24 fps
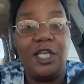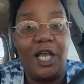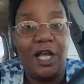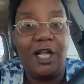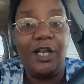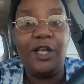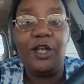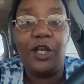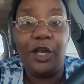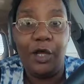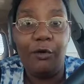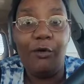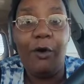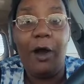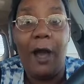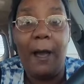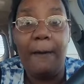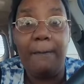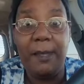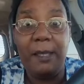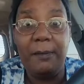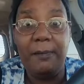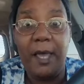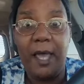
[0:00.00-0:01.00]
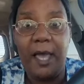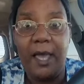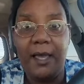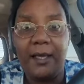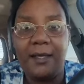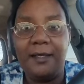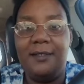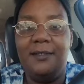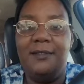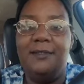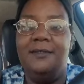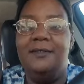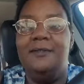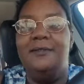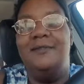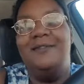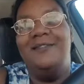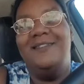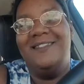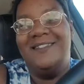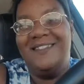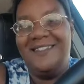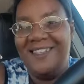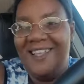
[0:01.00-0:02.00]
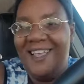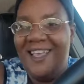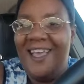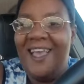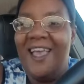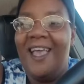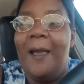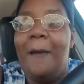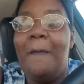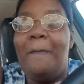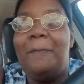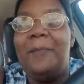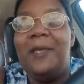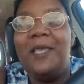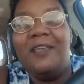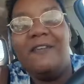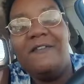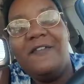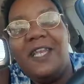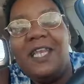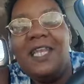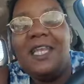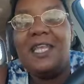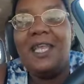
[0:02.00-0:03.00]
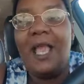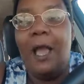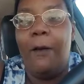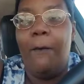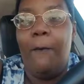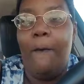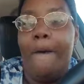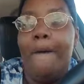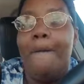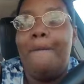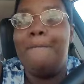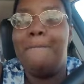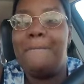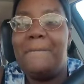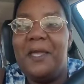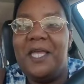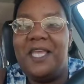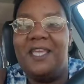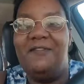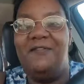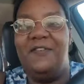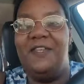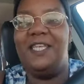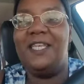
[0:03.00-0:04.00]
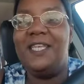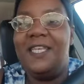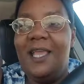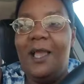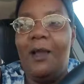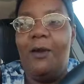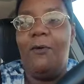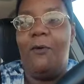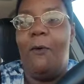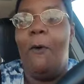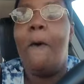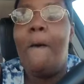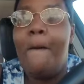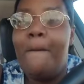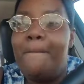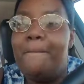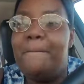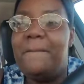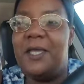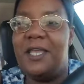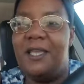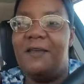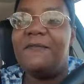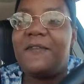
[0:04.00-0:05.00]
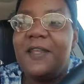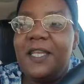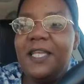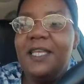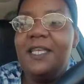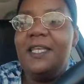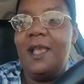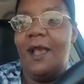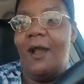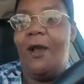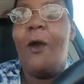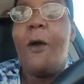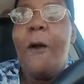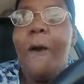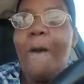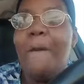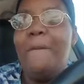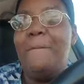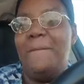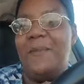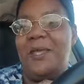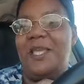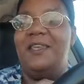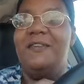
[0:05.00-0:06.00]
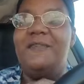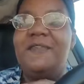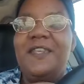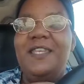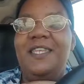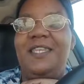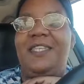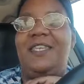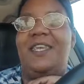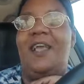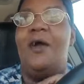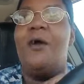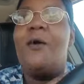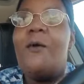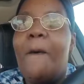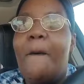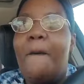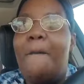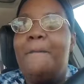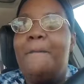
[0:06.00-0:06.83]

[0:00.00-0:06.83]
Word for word: y'all know I'll be back. Pick a video, pick a video, pick a video, pick a video,